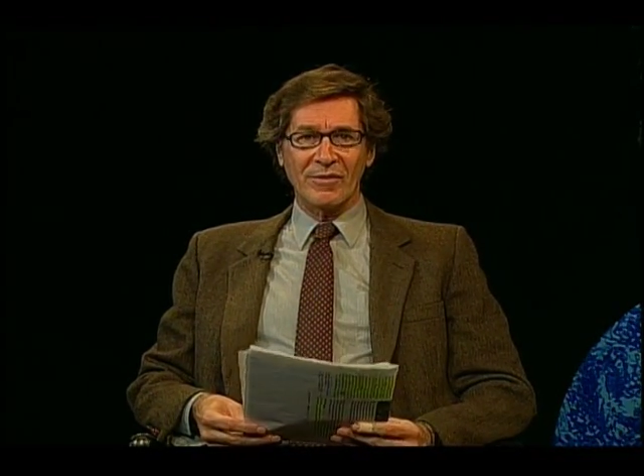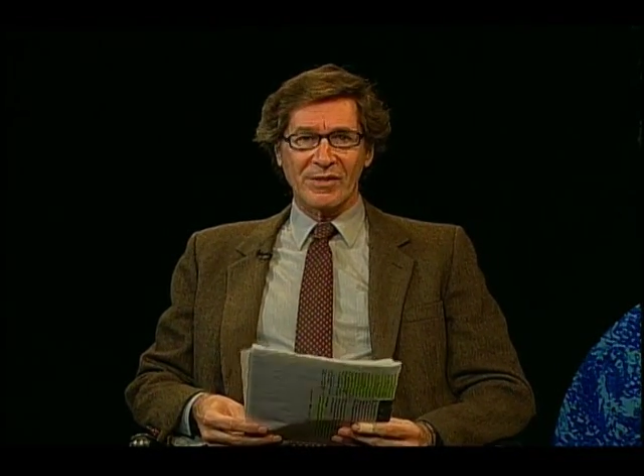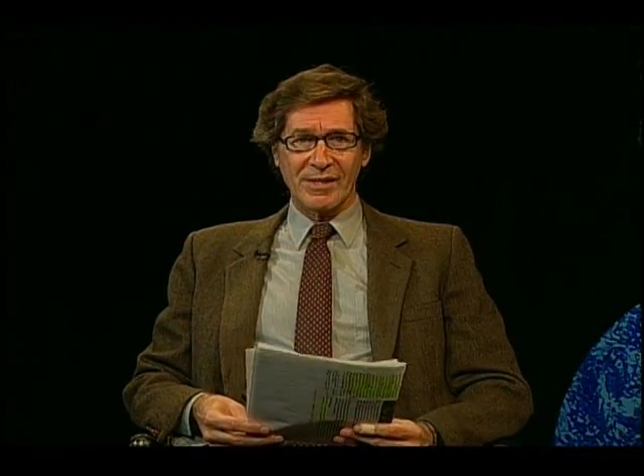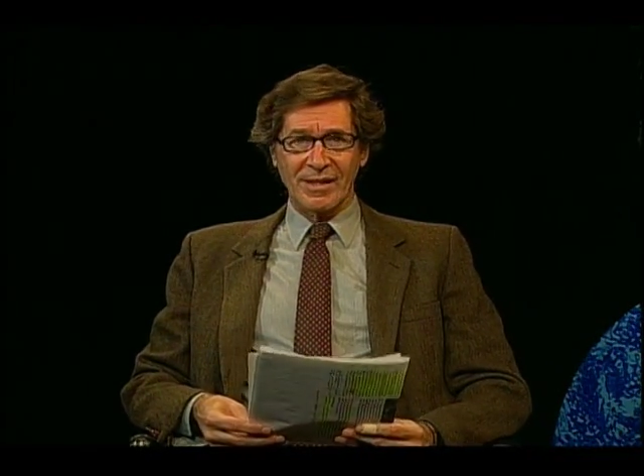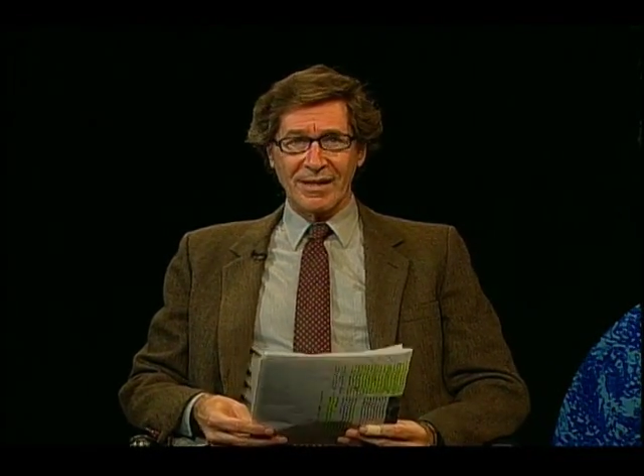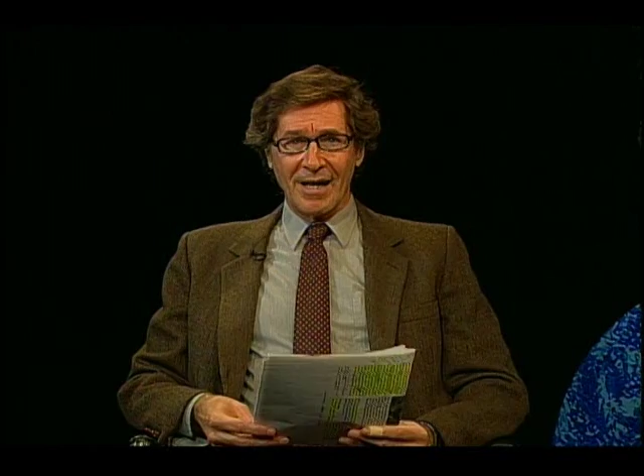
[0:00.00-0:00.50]

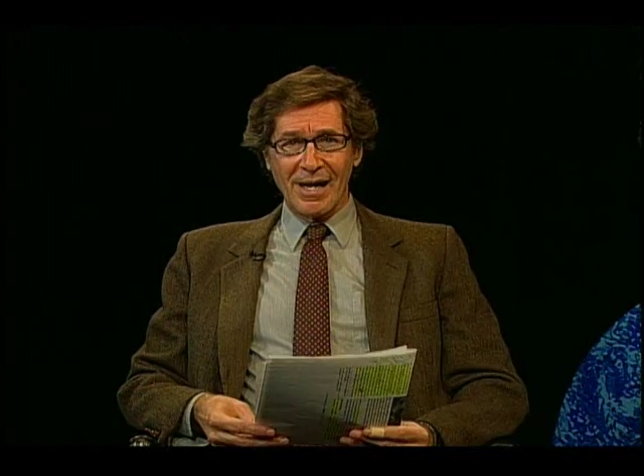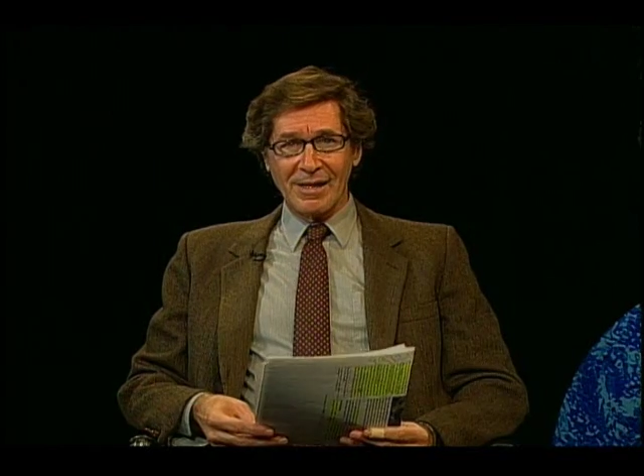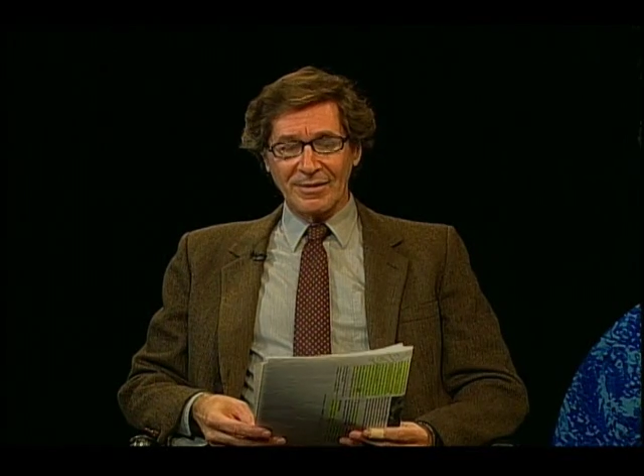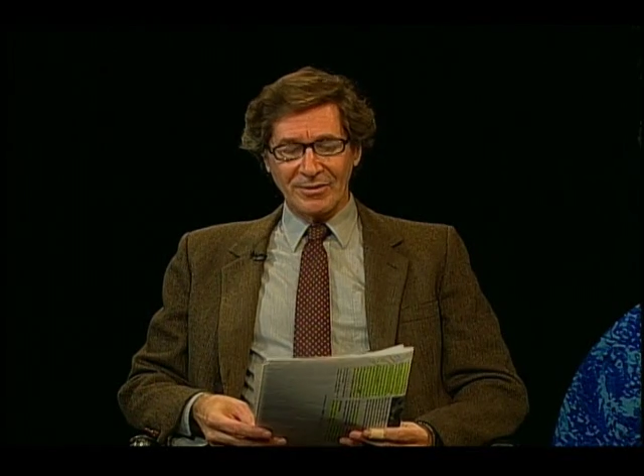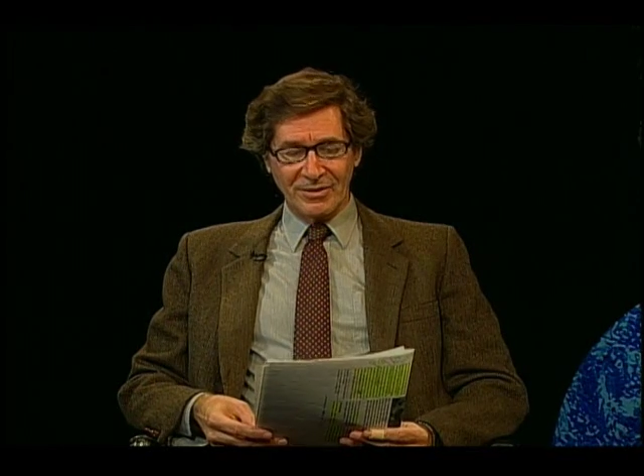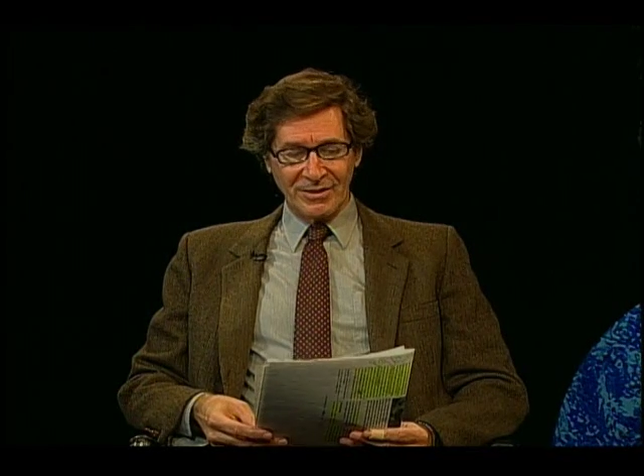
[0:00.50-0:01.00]

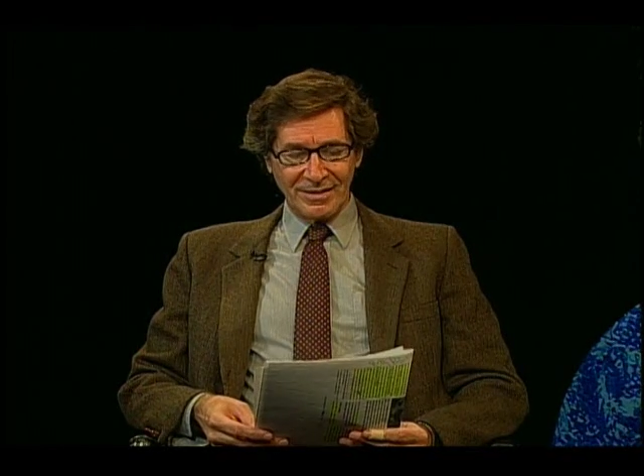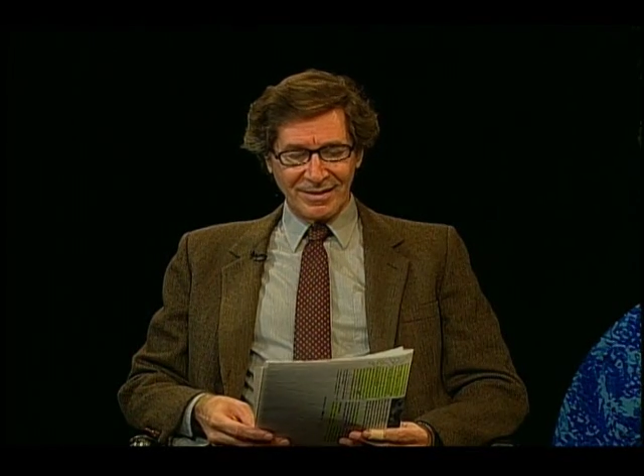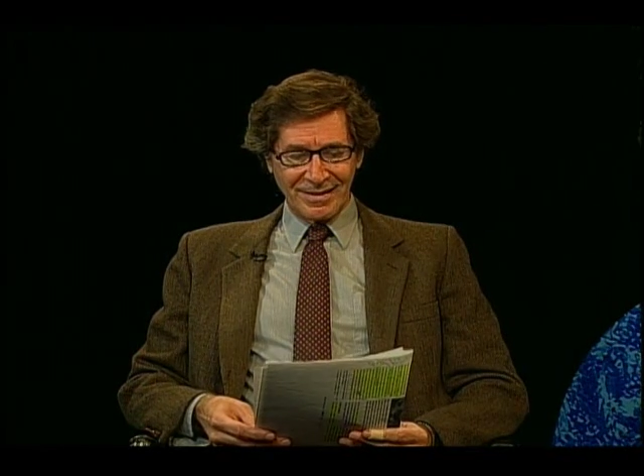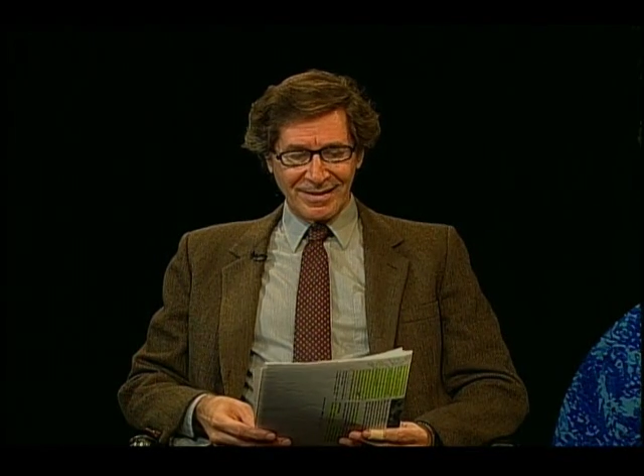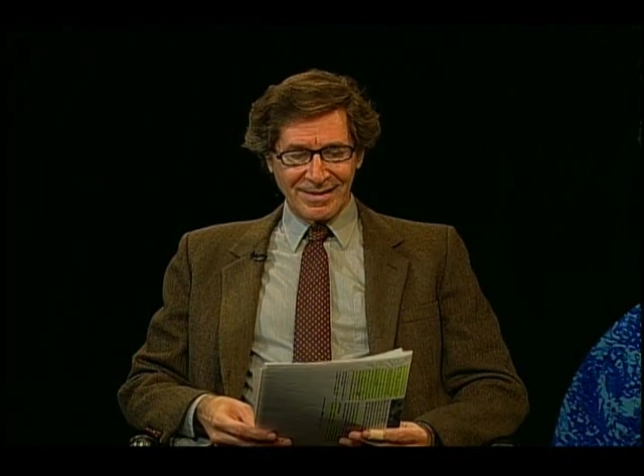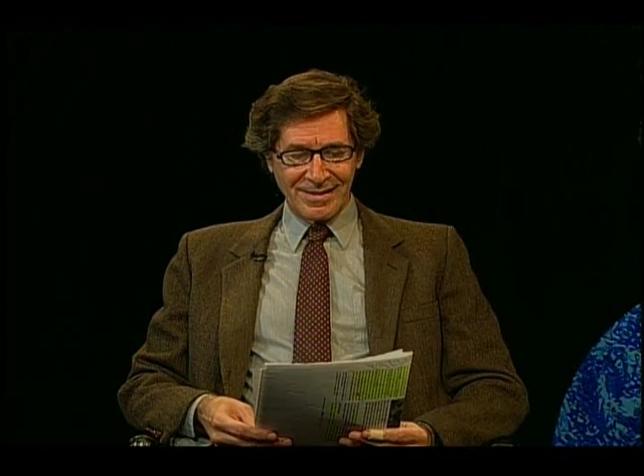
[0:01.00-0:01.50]

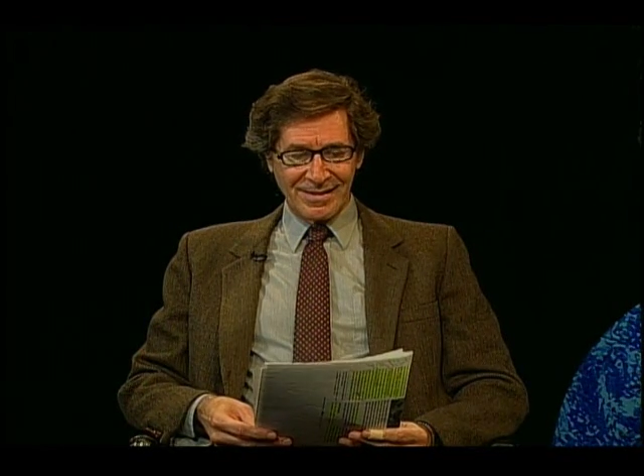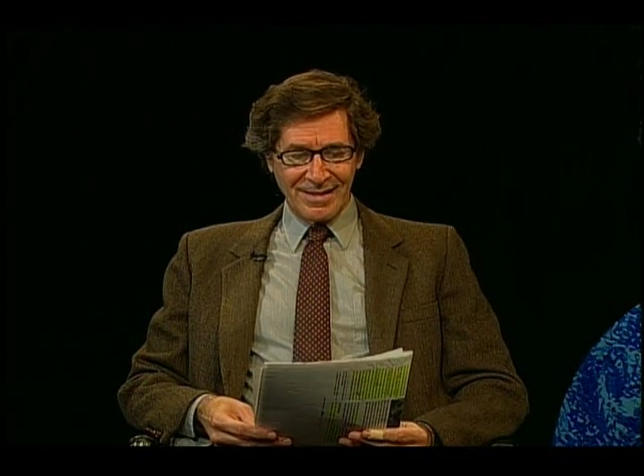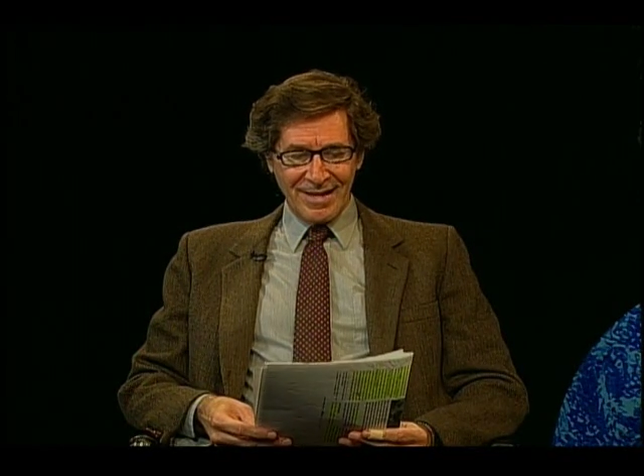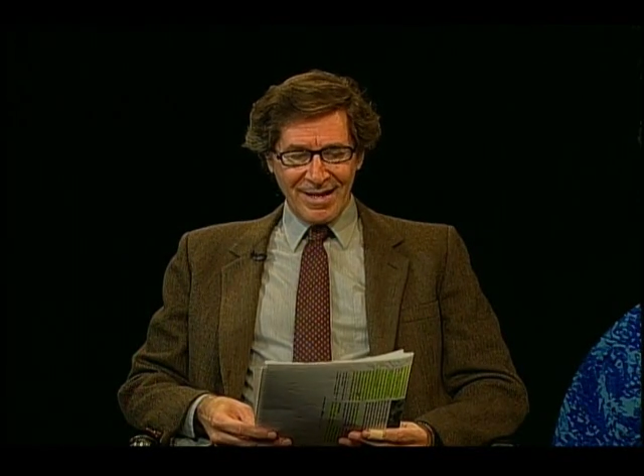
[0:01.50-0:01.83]
psychologists.